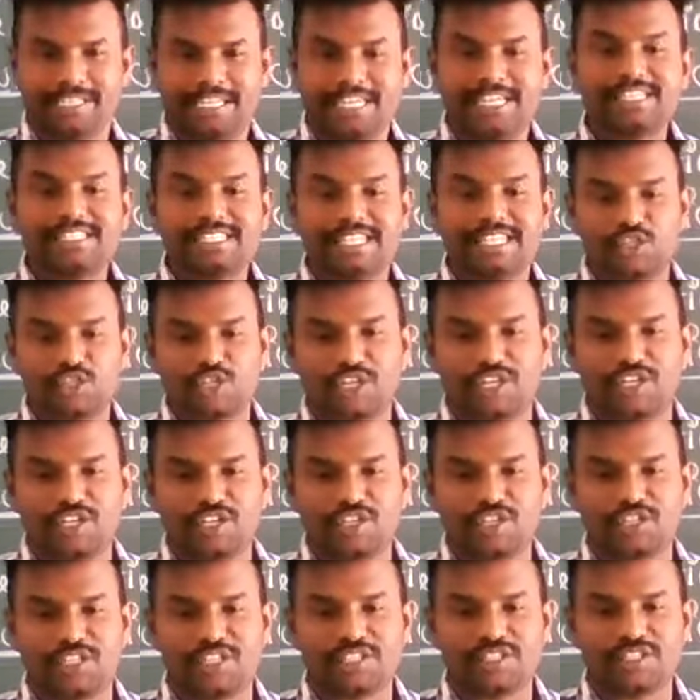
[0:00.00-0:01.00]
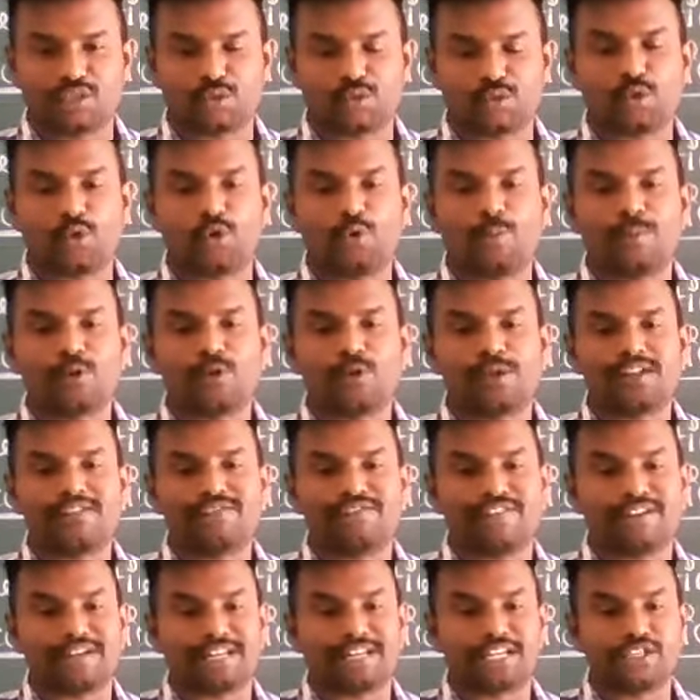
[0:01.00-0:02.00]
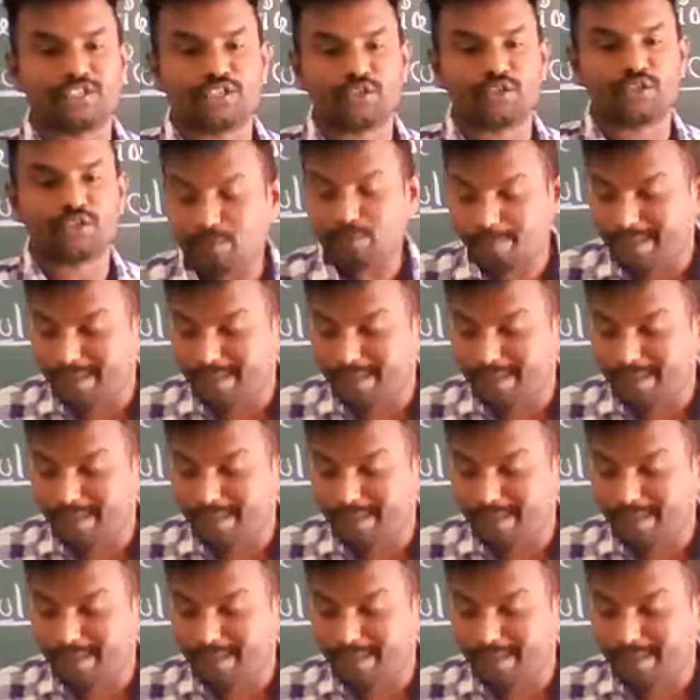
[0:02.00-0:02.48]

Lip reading: In such conditions, glomerular filtration will